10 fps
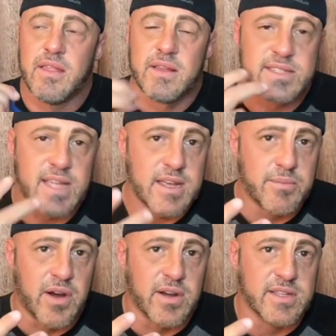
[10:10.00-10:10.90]
Second
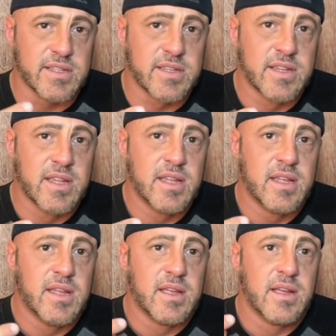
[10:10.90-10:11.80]
part is,
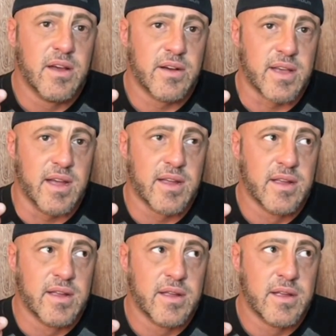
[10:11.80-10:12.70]
okay,
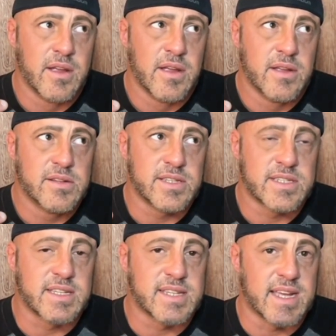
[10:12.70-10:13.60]
just
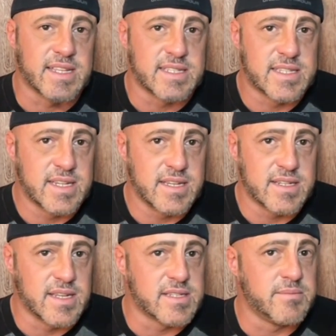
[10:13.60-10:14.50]
because I can see it
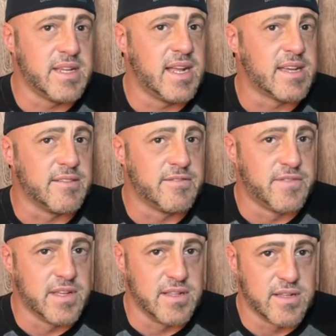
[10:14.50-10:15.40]
doesn't mean I can
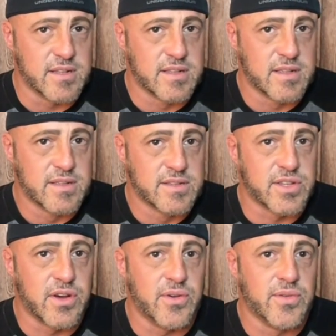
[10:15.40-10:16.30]
feel it.
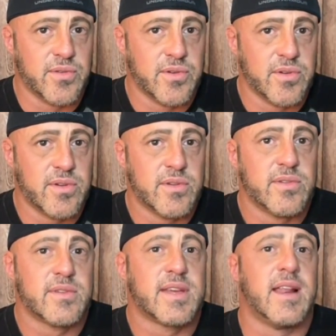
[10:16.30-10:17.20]
So
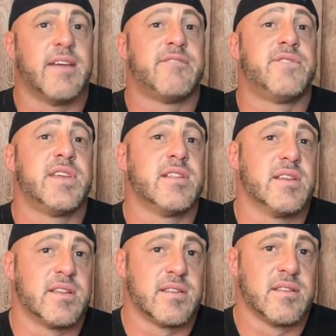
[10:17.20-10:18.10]
can I feel
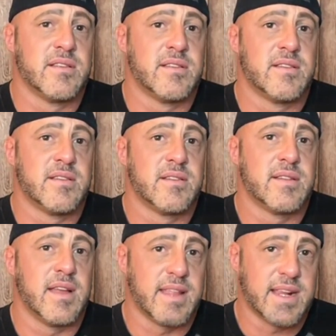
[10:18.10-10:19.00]
it?
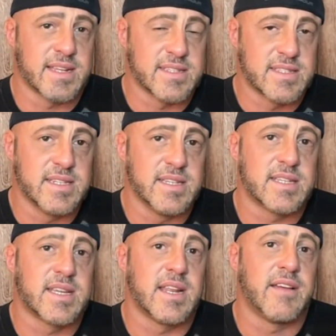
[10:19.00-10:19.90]
Now that I can see it,
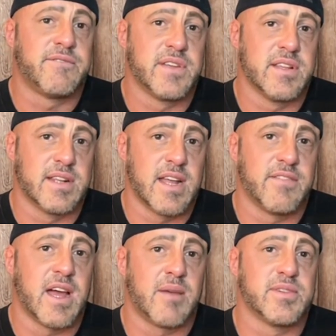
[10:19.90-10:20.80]
can I feel it? I have
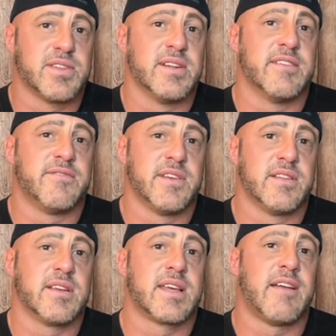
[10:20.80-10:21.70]
an opportunity to feel
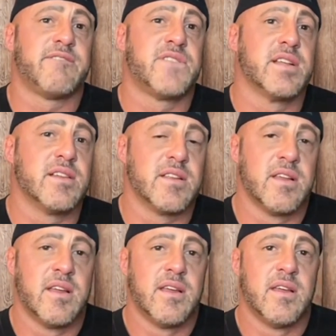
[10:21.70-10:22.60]
it. Can I feel it?
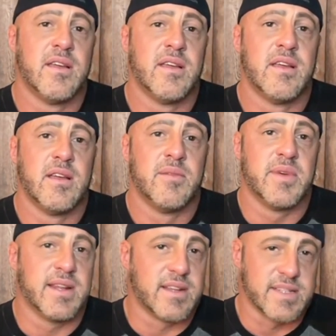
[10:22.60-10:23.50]

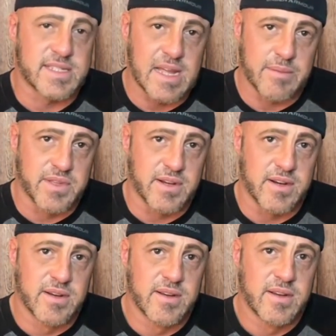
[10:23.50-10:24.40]
But it don't stop there.